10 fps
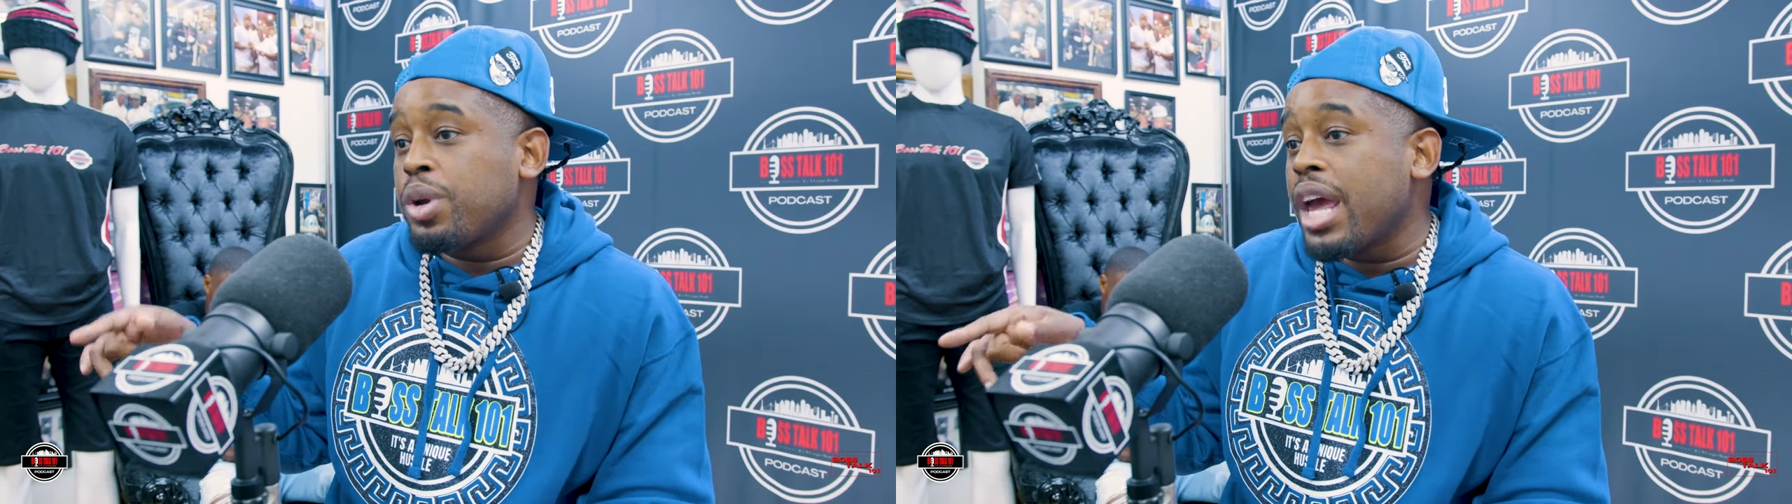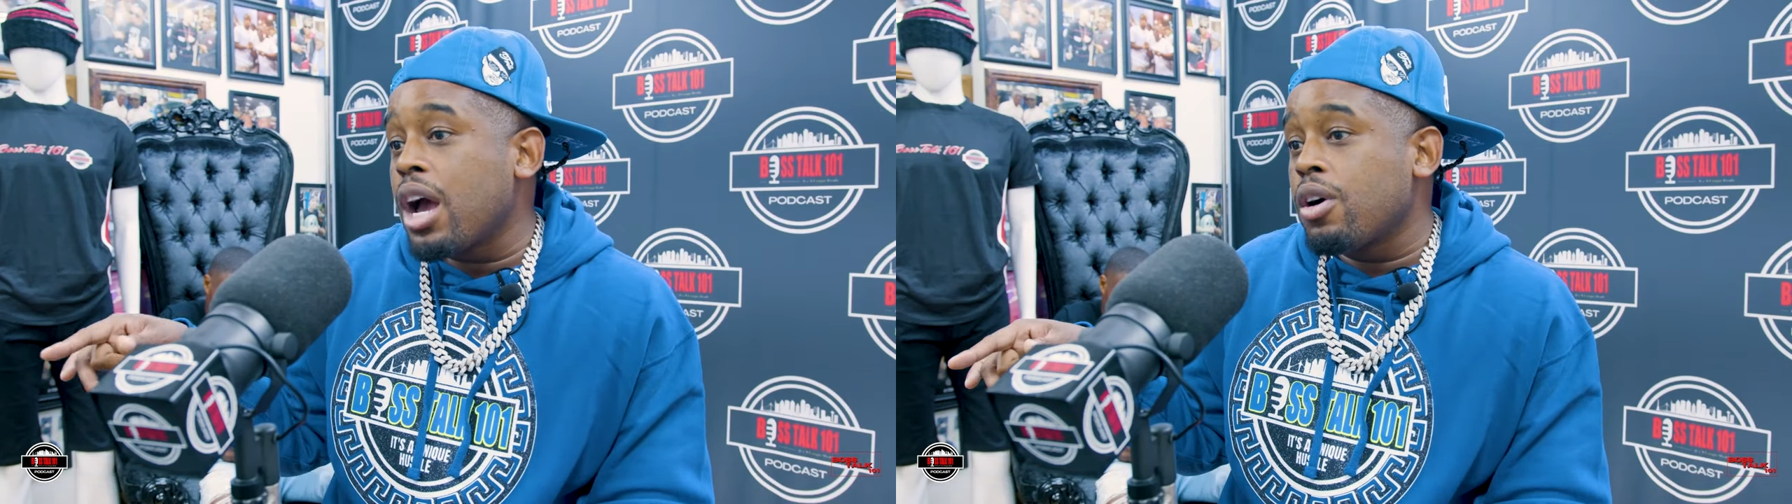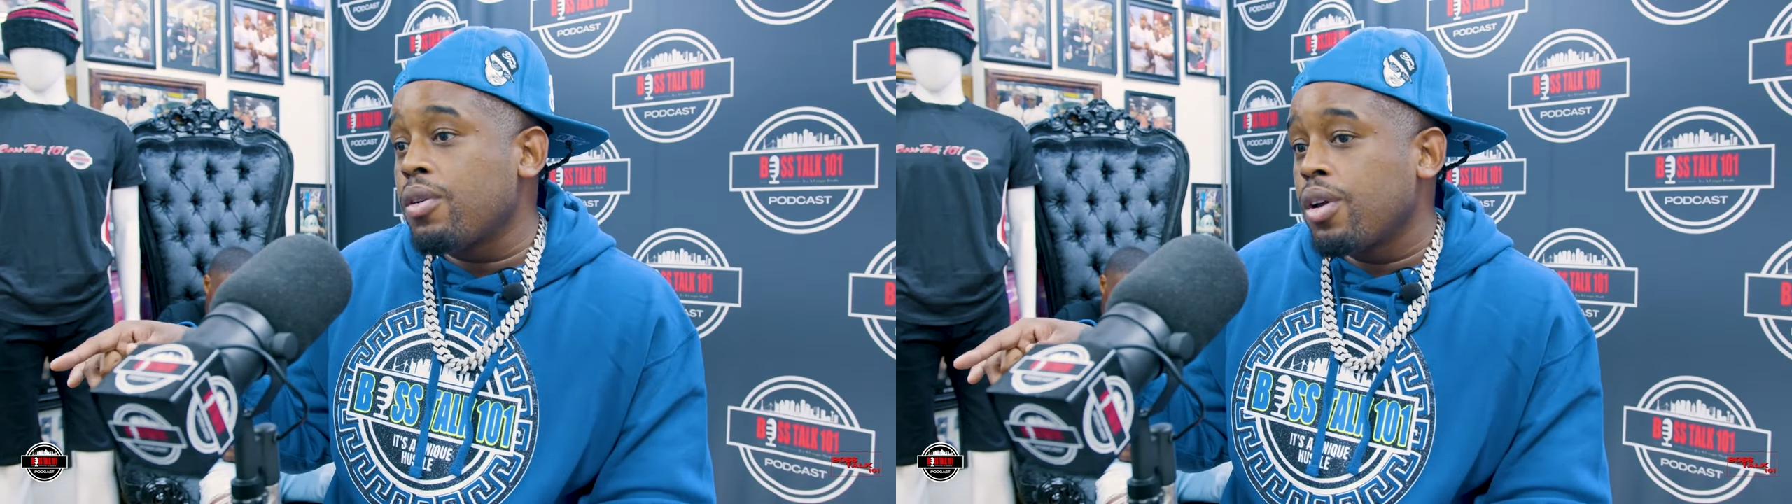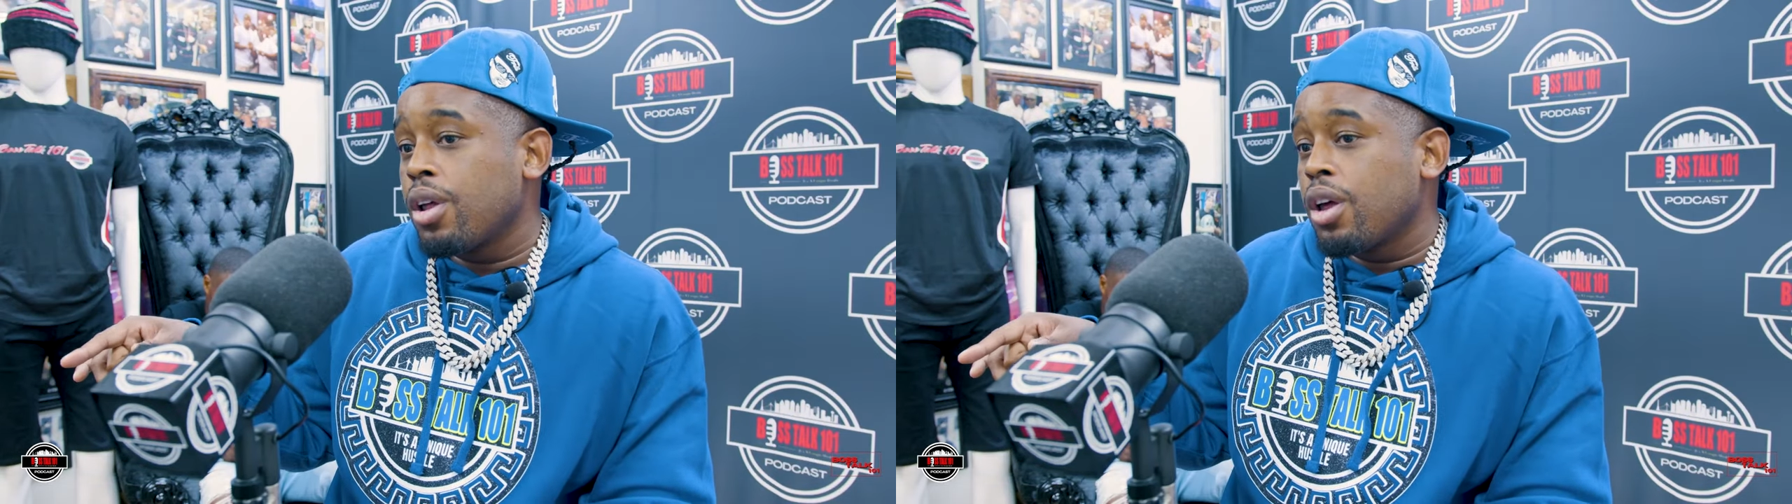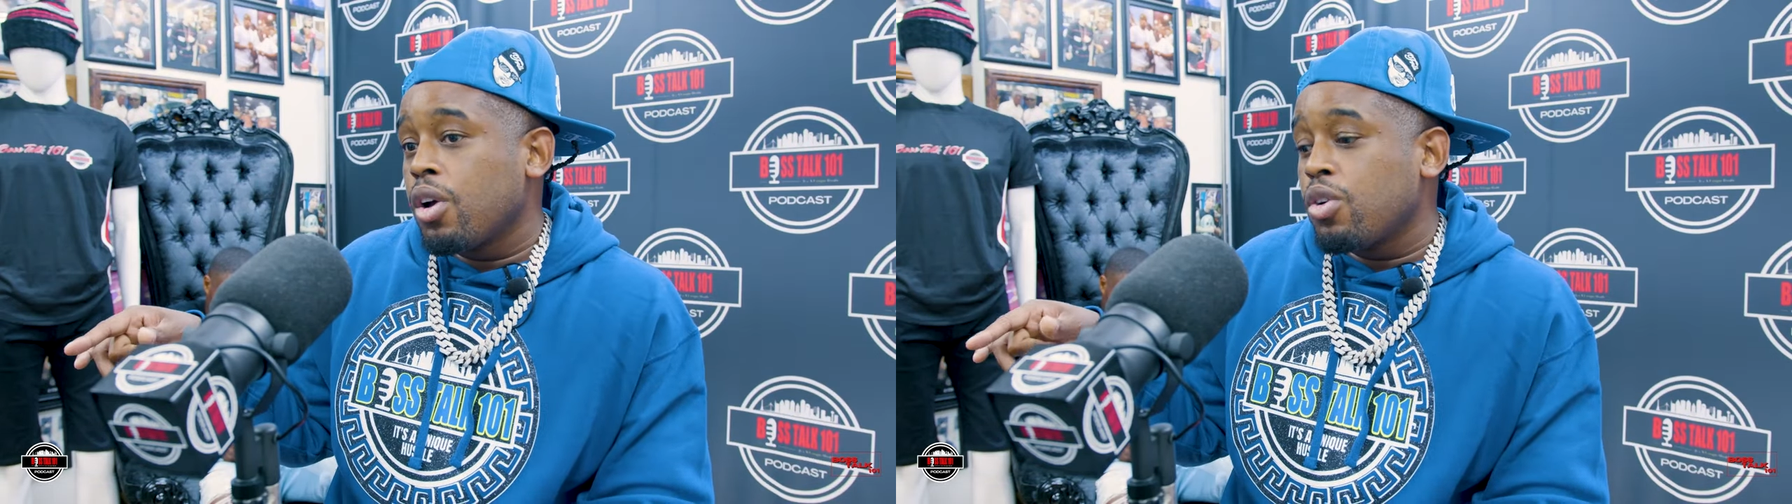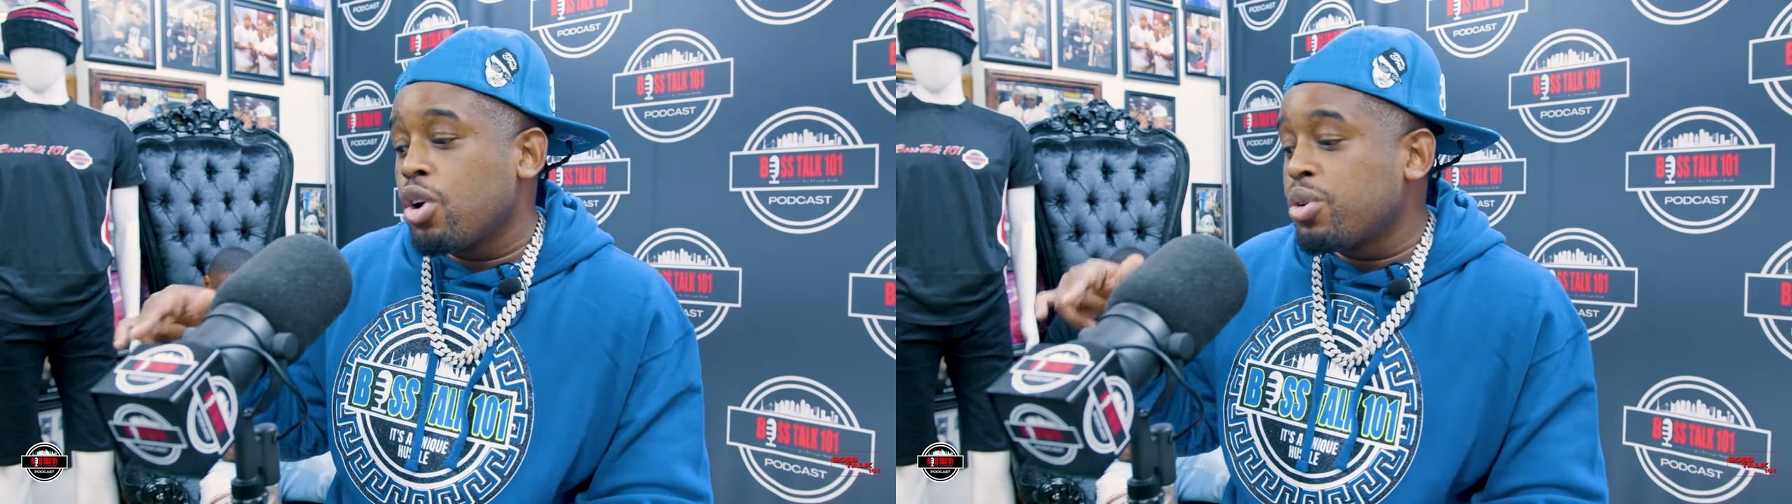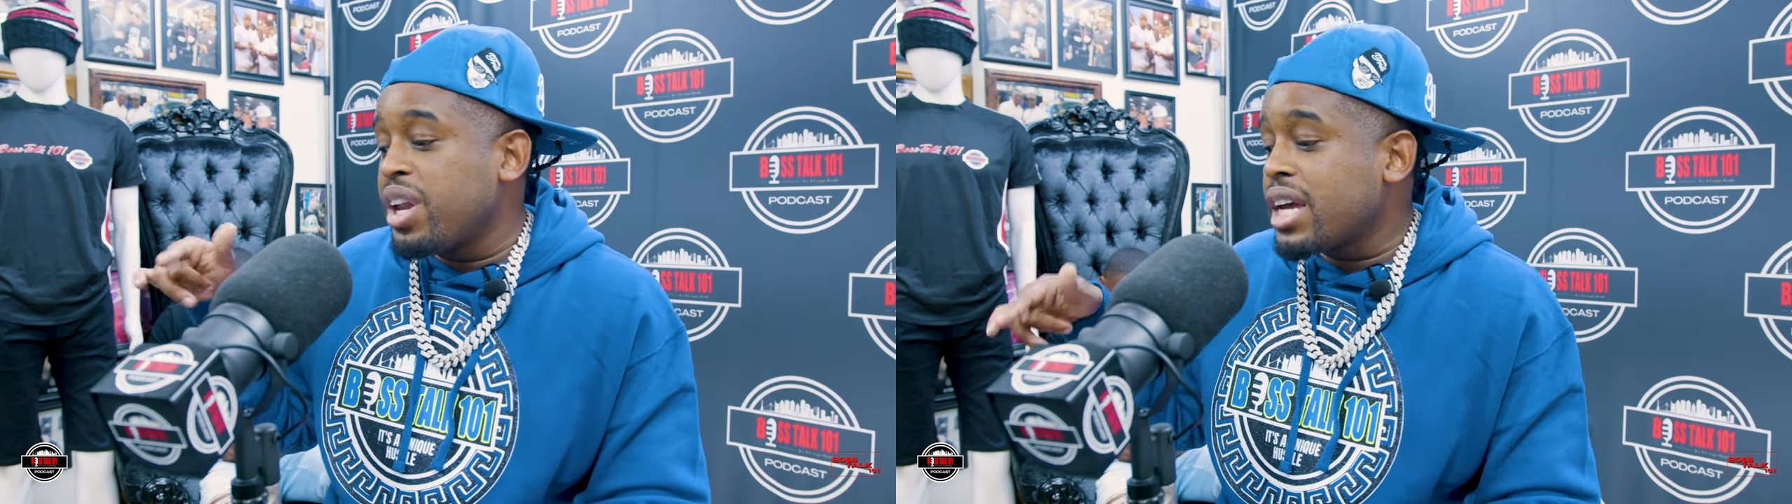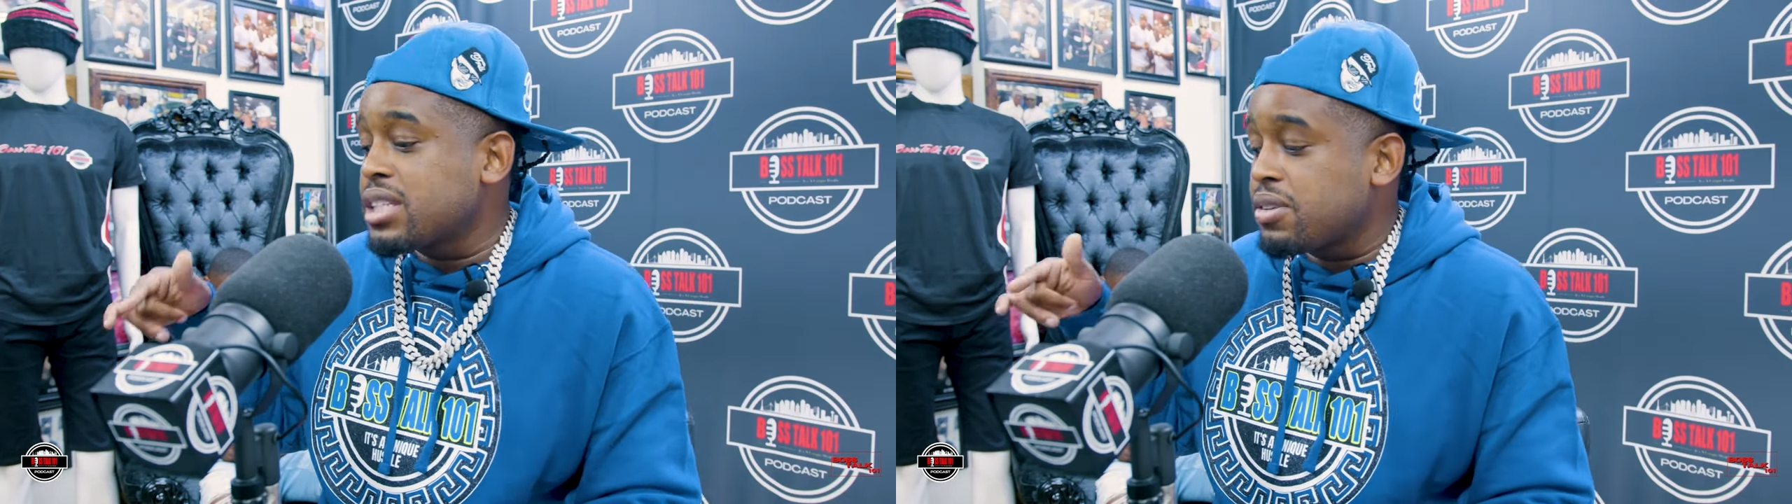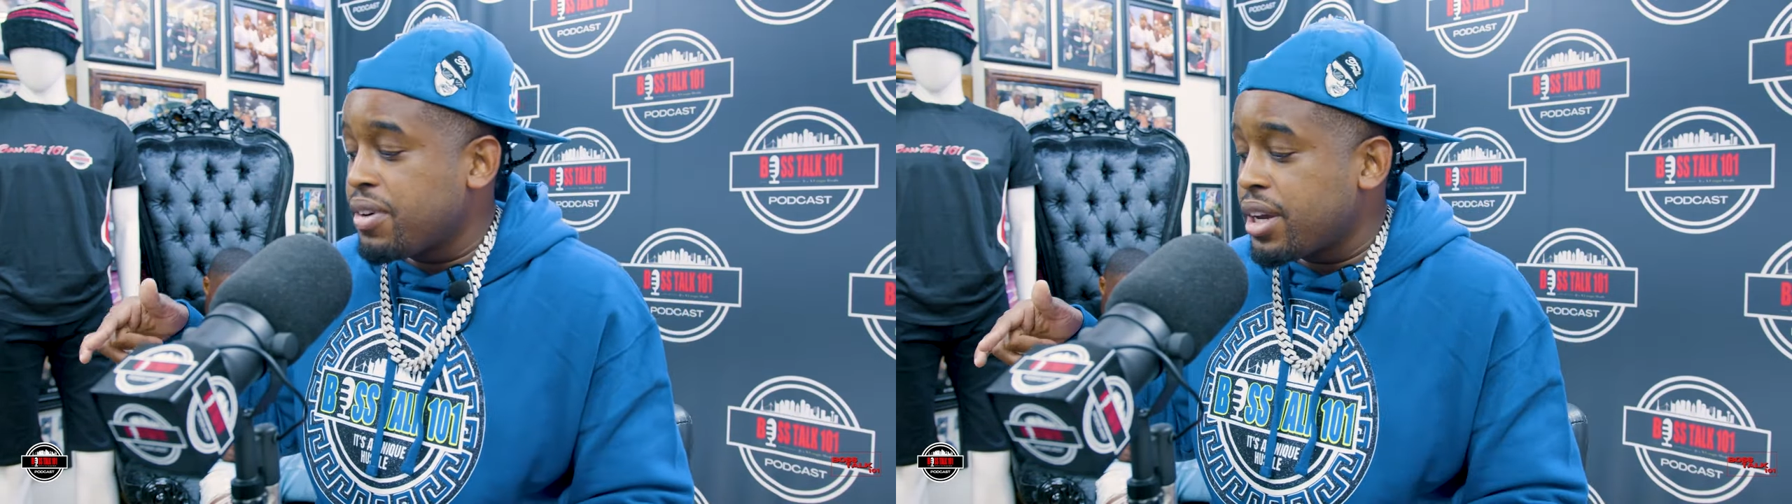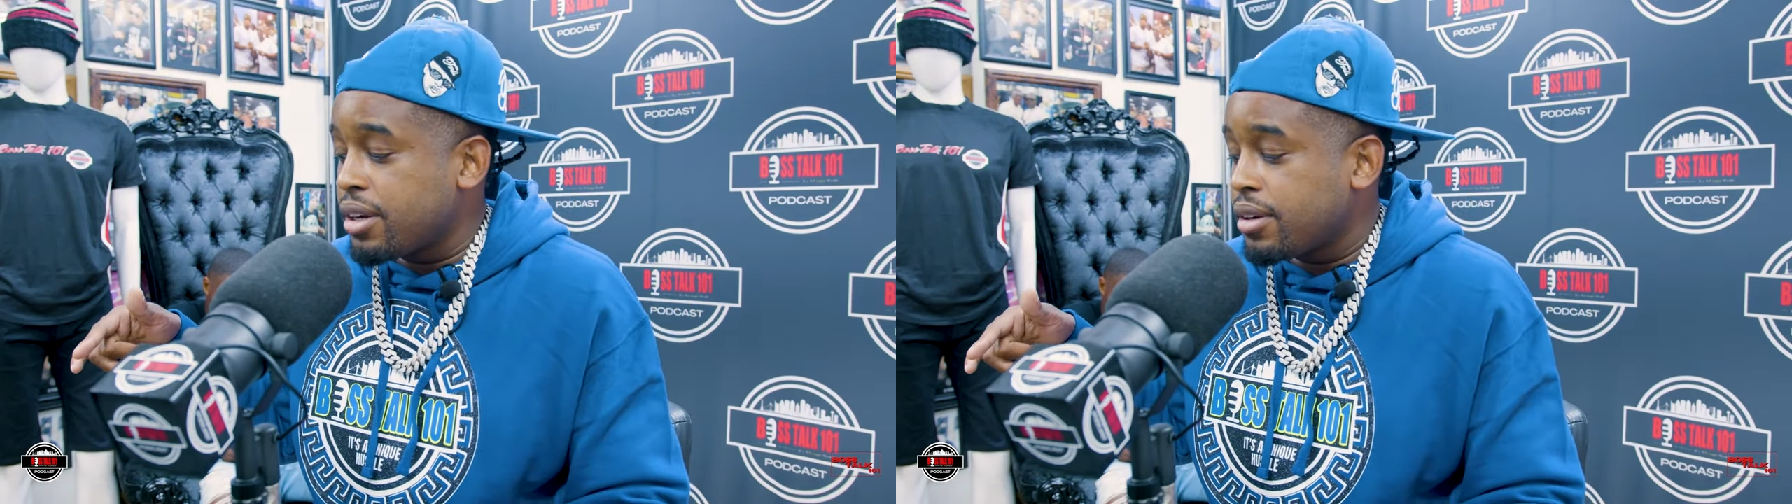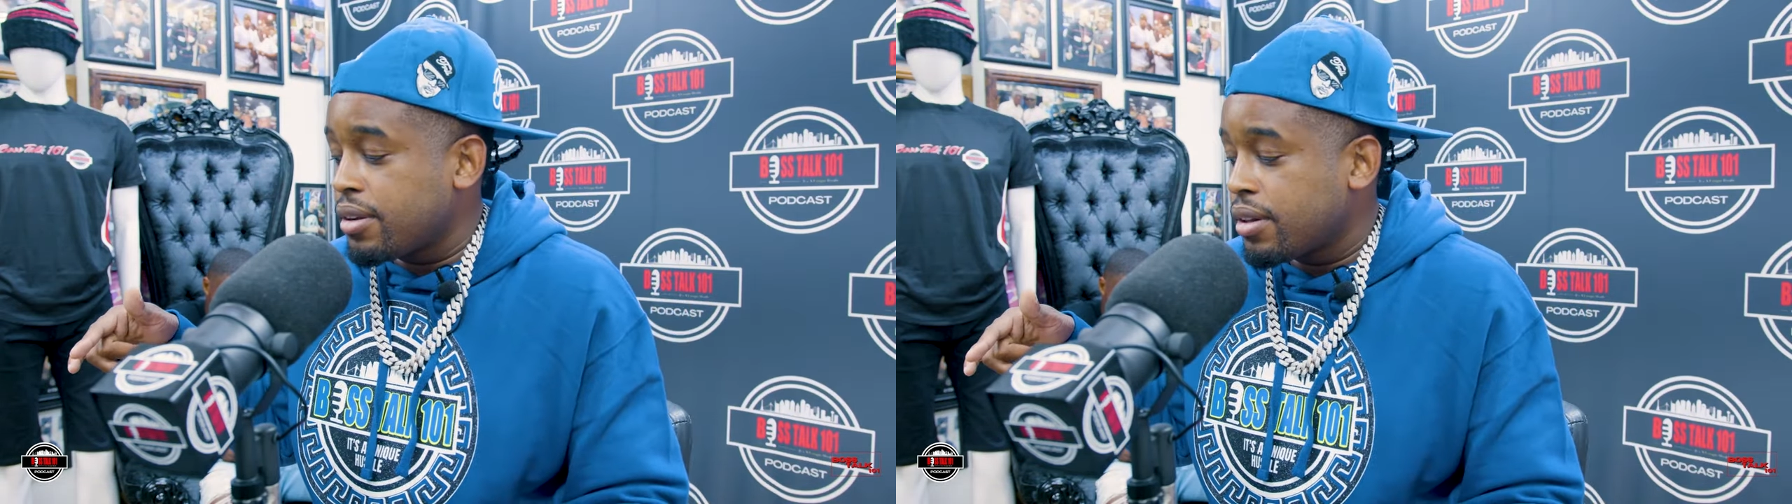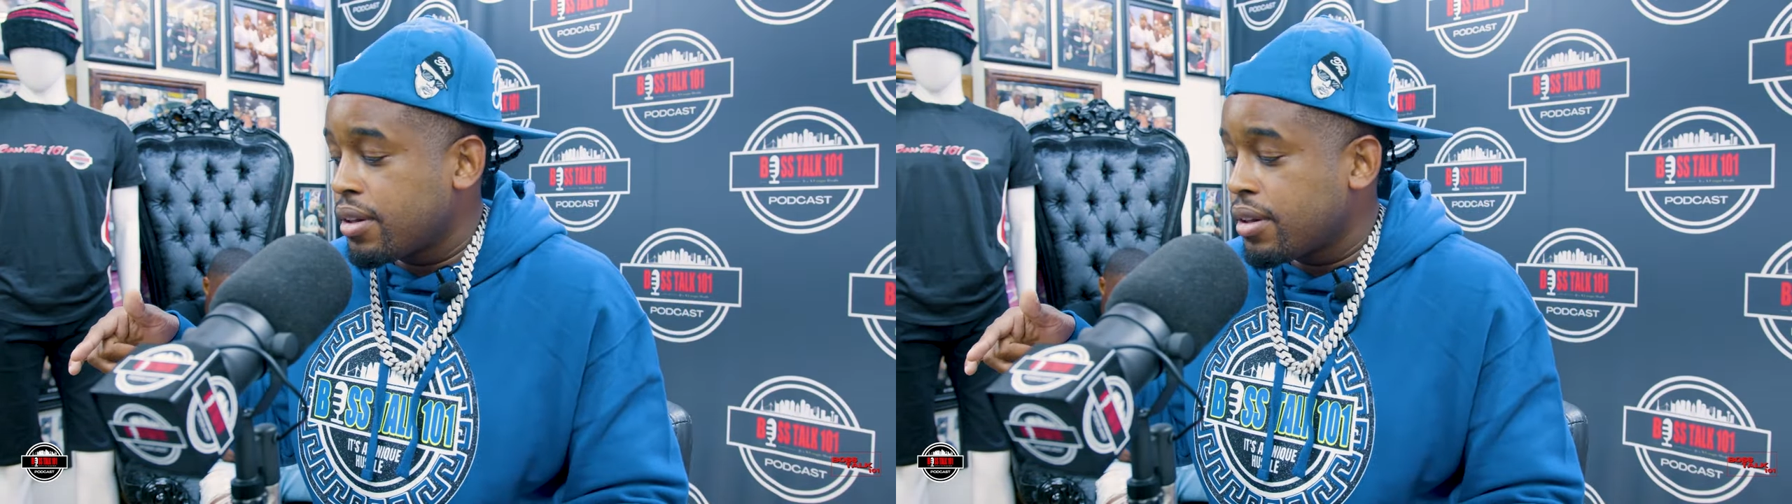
now, your next event,